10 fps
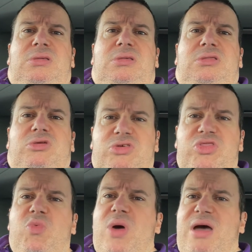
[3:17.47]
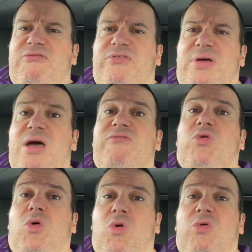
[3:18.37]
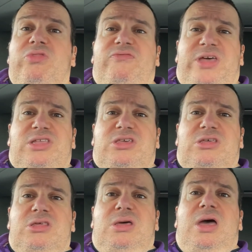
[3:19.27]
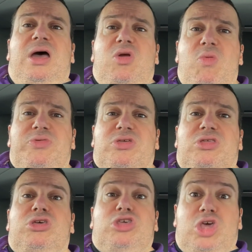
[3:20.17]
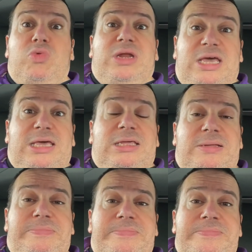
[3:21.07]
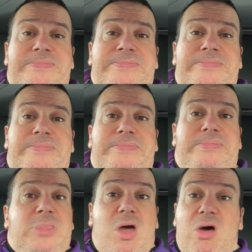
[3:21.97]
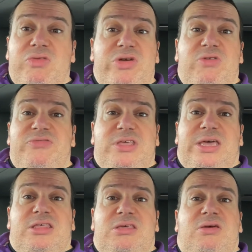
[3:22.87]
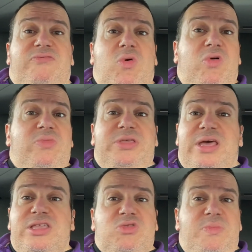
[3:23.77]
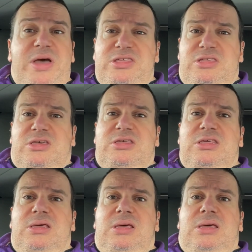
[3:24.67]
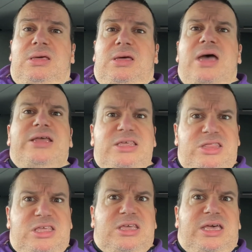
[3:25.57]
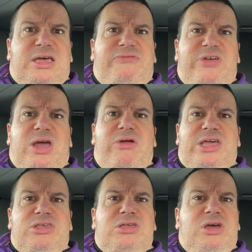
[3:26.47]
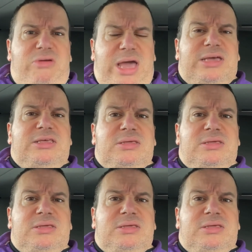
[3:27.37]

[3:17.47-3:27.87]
Does the WAV have all the features and options you need? Are there enough seats for all the potential passengers? And is the seat configuration correct?